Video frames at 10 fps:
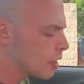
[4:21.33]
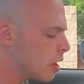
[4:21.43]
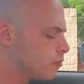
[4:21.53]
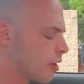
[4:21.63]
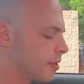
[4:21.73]

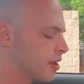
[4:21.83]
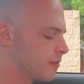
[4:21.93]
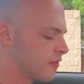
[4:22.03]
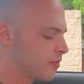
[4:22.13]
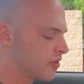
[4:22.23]
It probably
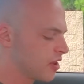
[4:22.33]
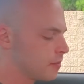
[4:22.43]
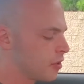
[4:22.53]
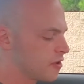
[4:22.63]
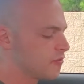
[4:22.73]
comes from the same
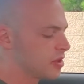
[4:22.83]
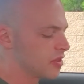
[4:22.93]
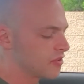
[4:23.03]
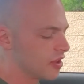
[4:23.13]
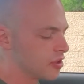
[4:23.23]
part of me
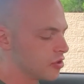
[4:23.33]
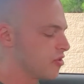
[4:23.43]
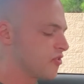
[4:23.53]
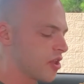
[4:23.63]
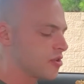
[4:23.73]
that's like good at
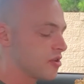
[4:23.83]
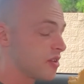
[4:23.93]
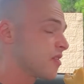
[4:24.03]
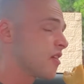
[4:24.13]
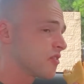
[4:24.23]

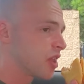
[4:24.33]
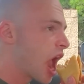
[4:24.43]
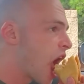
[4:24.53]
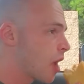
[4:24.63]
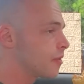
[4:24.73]
standardized testing.
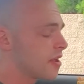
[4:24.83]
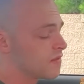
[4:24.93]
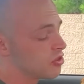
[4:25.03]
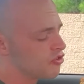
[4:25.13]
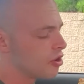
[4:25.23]
I have
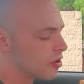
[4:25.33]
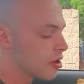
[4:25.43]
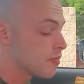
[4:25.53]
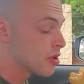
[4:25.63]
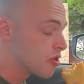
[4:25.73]
the GRE
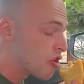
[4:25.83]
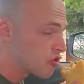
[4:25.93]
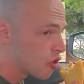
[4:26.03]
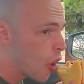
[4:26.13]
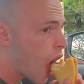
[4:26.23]
on Monday, so.